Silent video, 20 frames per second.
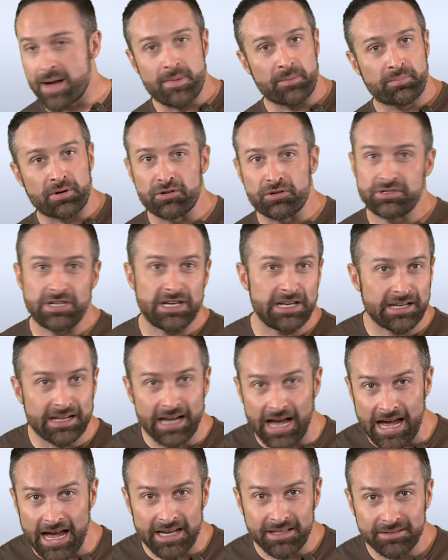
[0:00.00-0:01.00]
I'm a protein
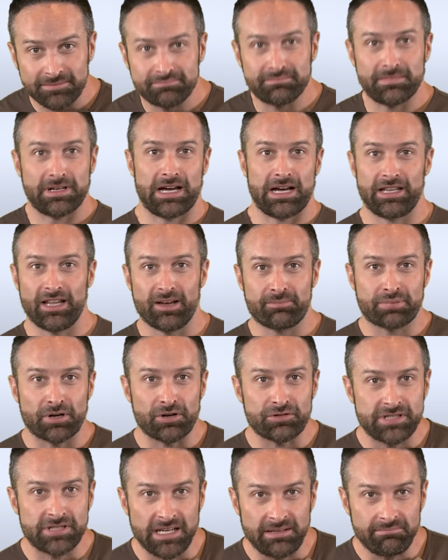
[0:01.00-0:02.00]
guy. I love
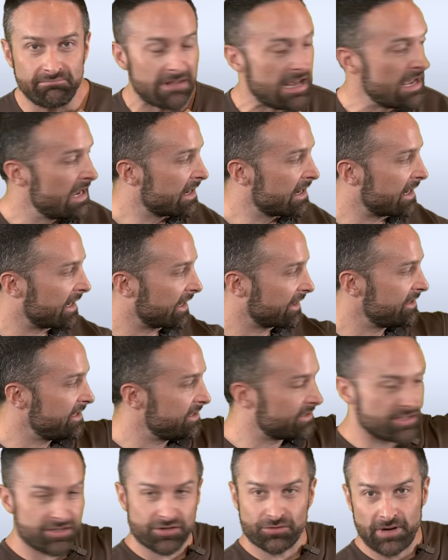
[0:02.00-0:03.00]
protein. Got a
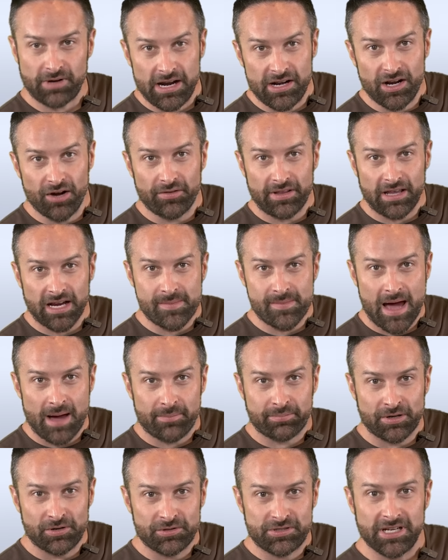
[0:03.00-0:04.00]
thesis right over there
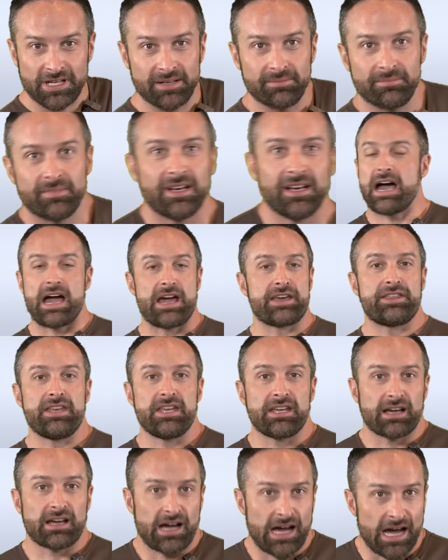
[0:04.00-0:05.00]
about protein. I
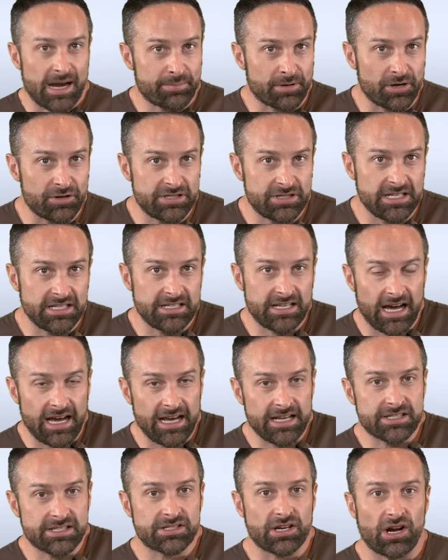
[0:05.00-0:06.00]
think high protein
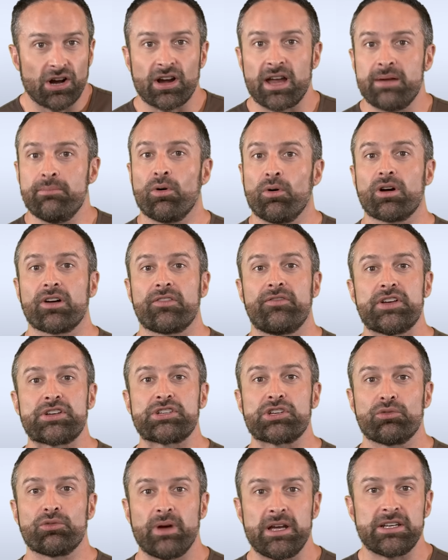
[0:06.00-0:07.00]
diets are a more
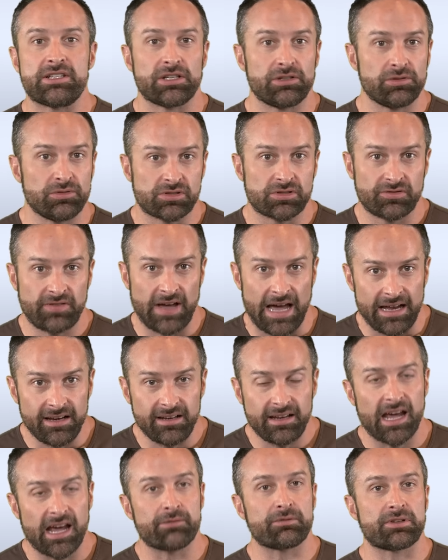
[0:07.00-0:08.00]
efficient way to lose fat
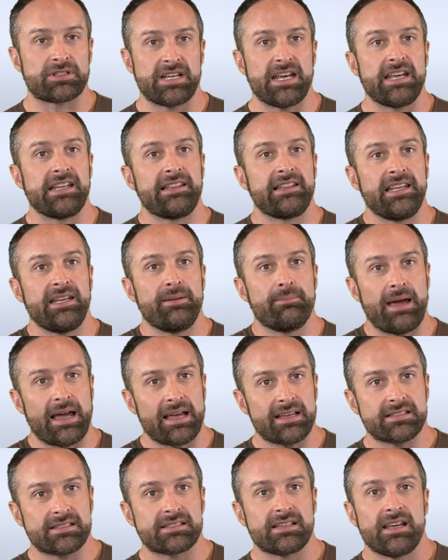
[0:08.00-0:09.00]
and retain lean
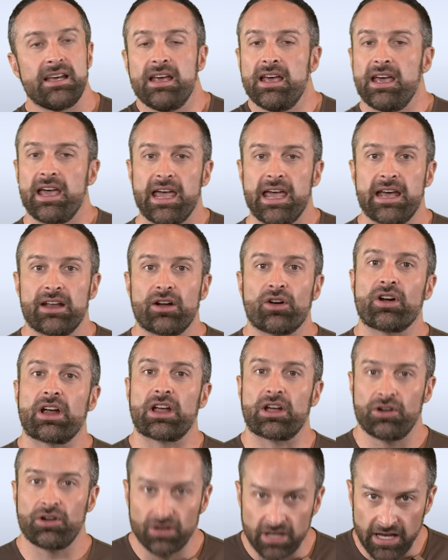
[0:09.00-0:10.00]
mass and are
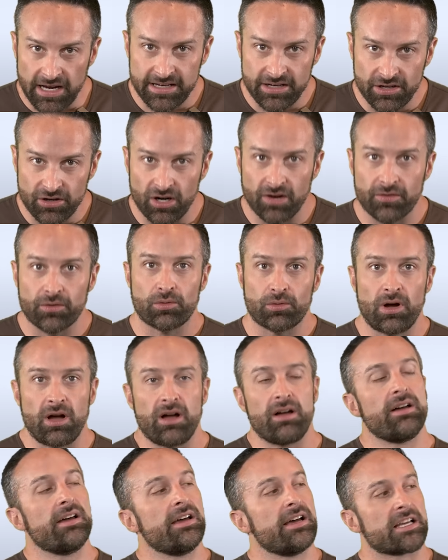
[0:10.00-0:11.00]
a good idea
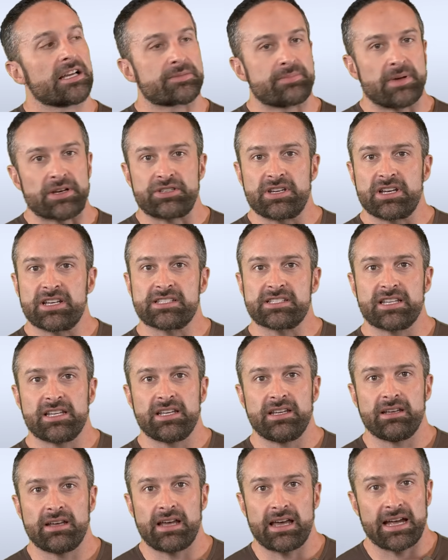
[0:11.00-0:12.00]
overall, especially because of
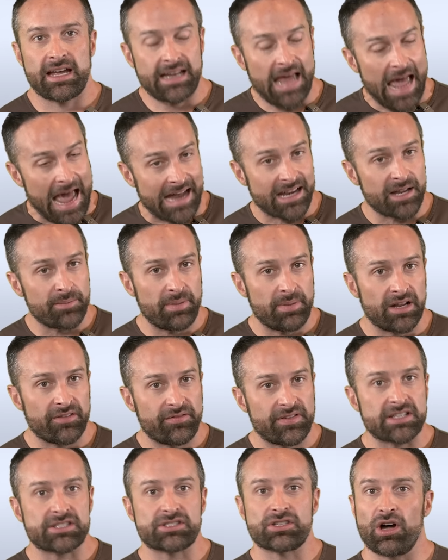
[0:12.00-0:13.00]
the added
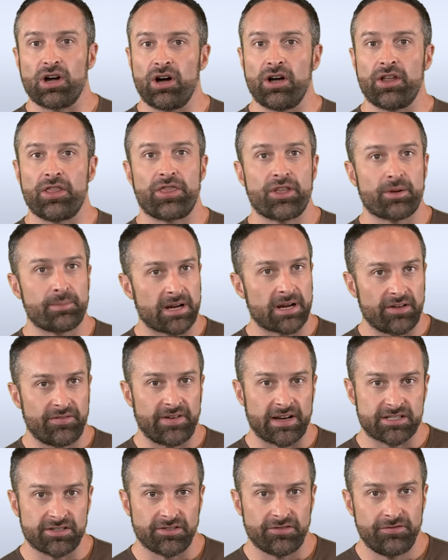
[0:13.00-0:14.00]
benefits on thermic
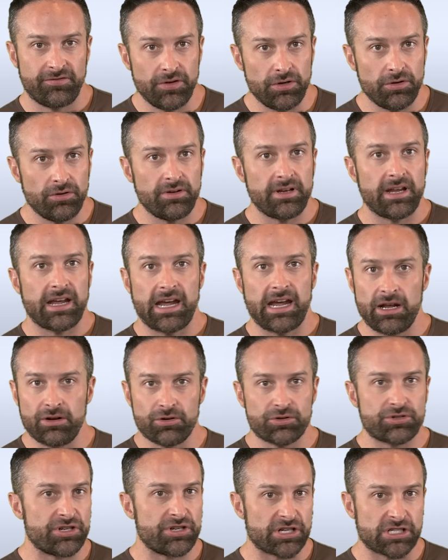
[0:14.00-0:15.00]
effect of food,
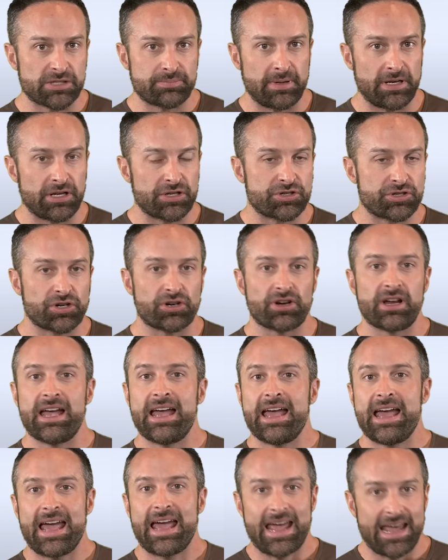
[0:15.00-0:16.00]
energy expenditure,
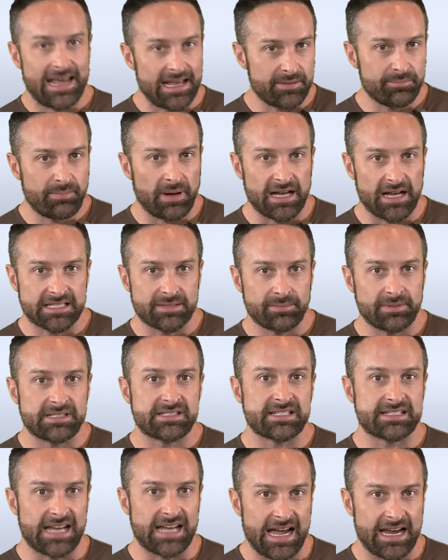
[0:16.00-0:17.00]
and possibly
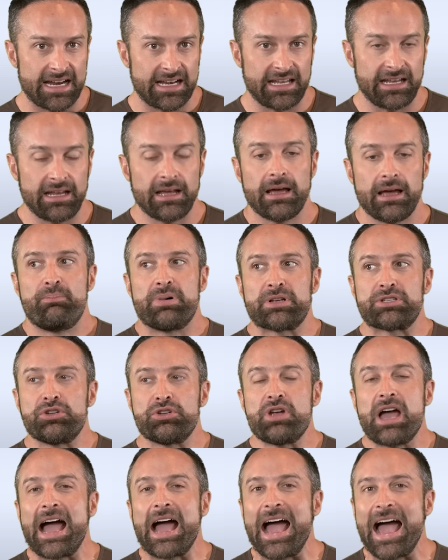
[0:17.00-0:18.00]
satiety. But do
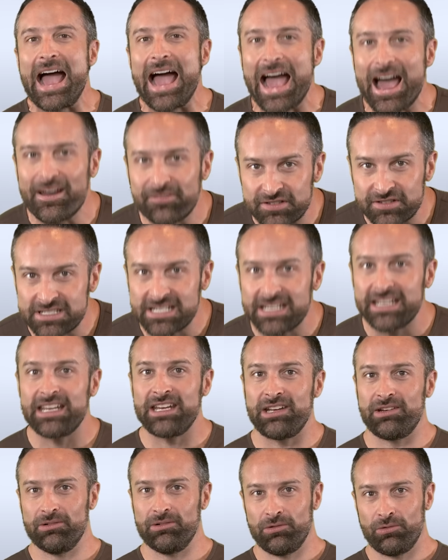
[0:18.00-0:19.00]
you have to
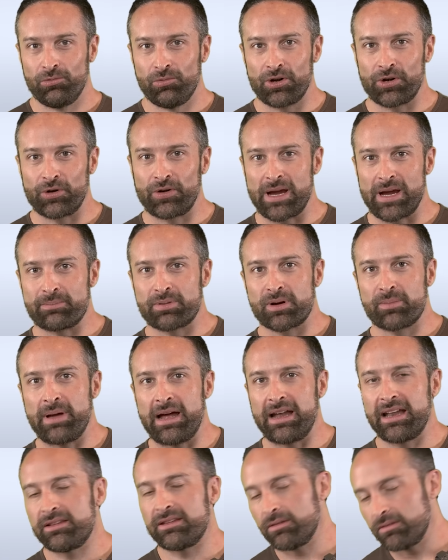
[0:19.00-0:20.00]
eat one gram per
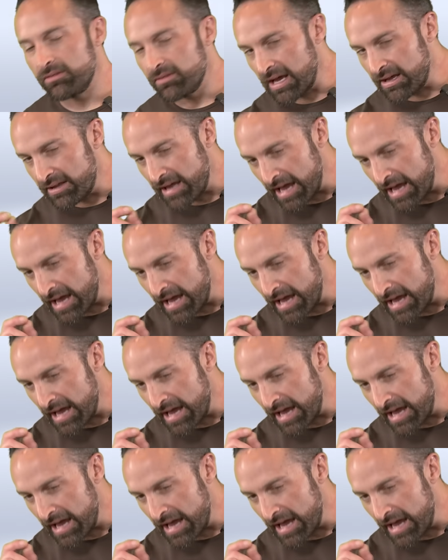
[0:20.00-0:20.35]
pound.